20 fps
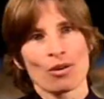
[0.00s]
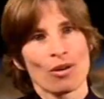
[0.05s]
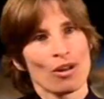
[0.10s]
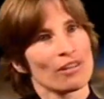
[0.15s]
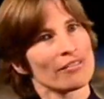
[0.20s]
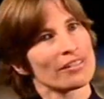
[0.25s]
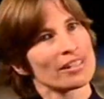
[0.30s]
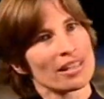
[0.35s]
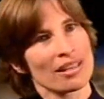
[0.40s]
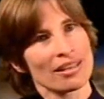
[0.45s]
All of
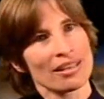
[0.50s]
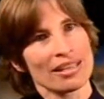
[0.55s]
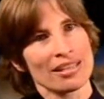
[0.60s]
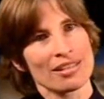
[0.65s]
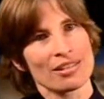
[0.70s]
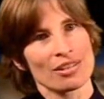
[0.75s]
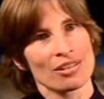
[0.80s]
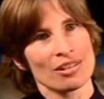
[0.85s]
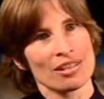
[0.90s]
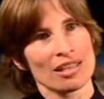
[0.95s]
a sudden, he's
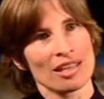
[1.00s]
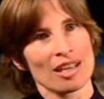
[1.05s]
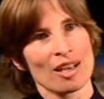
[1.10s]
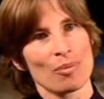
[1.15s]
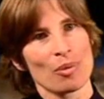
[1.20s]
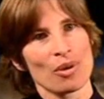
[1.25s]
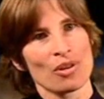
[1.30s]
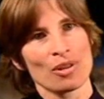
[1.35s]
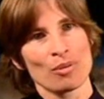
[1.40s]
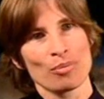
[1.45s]
turning up
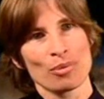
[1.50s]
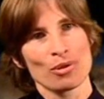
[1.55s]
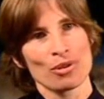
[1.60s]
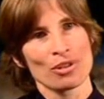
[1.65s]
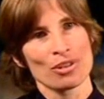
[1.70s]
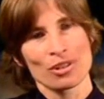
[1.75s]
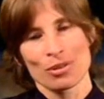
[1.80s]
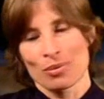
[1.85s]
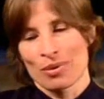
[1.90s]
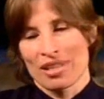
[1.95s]
on the
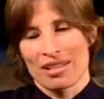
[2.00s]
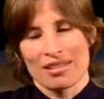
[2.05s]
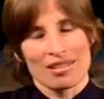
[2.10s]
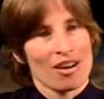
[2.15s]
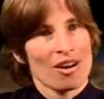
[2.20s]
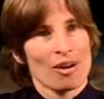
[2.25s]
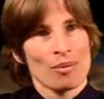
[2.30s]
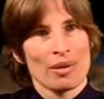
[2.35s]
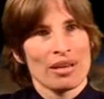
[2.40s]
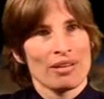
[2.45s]
borders with his
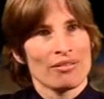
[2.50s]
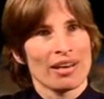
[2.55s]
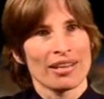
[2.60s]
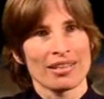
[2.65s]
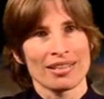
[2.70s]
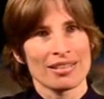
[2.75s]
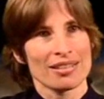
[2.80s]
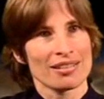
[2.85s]
army ready